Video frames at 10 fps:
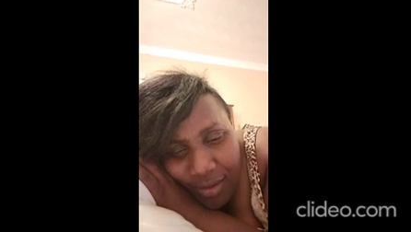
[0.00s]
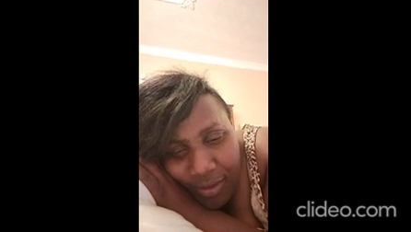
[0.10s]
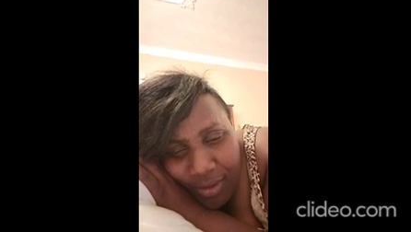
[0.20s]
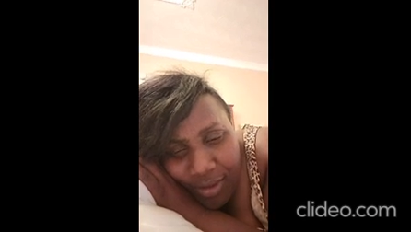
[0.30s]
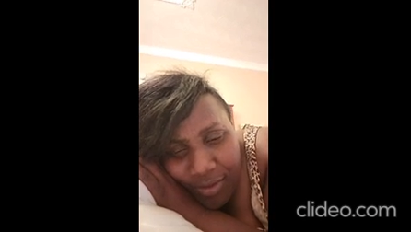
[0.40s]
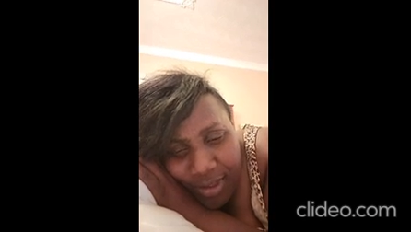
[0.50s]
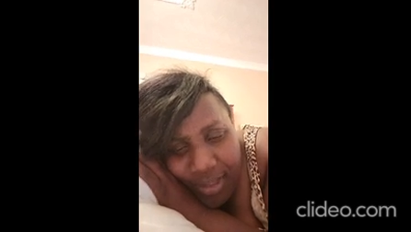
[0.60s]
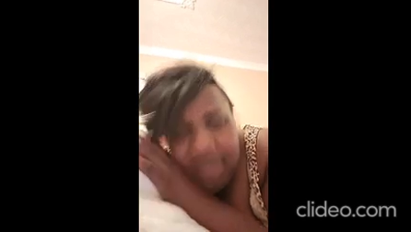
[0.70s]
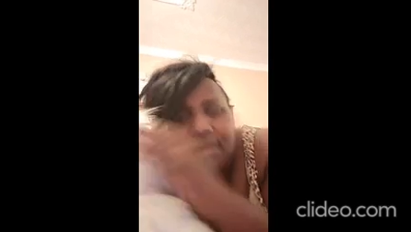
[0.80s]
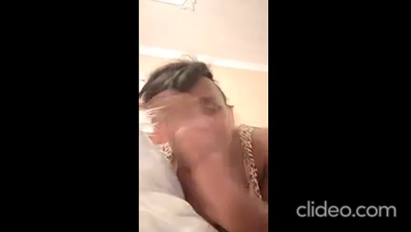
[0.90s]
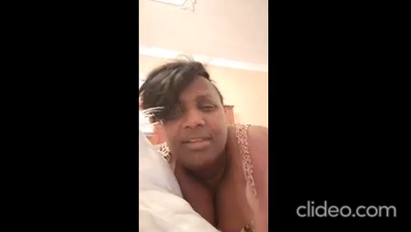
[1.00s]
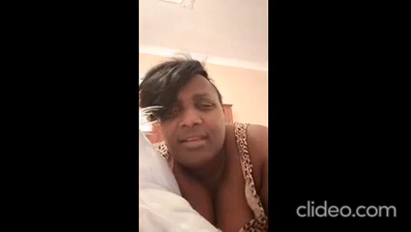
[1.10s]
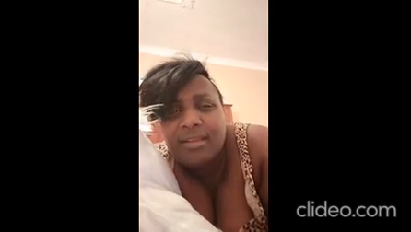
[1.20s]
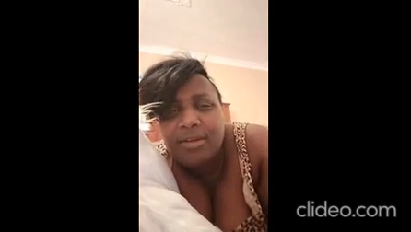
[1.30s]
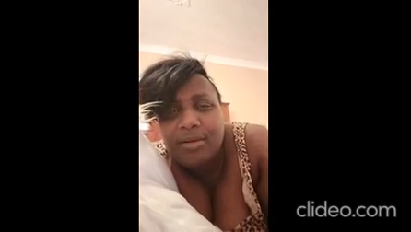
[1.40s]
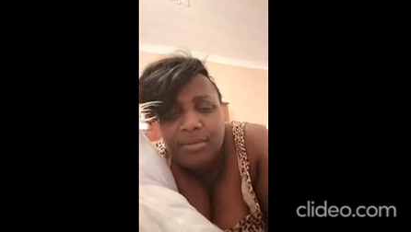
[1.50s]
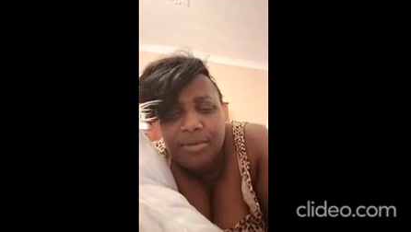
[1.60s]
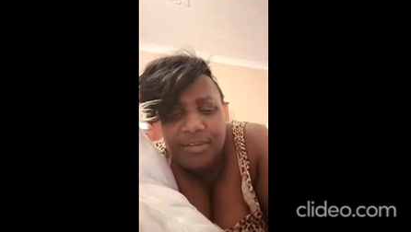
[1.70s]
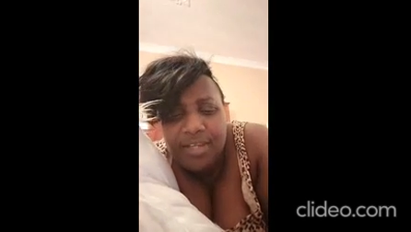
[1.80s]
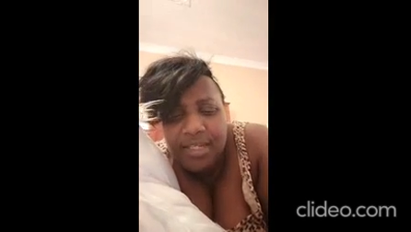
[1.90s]
Oh, the rain. Let me see something,
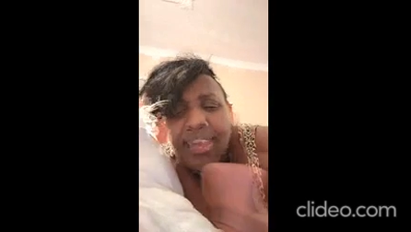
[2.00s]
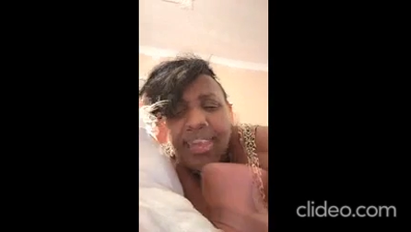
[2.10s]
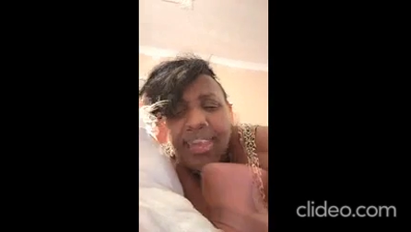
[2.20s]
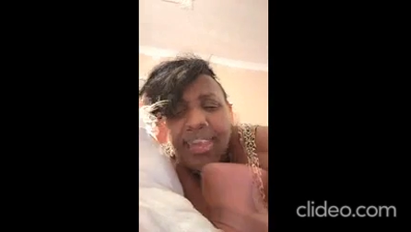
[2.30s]
Miss Channel.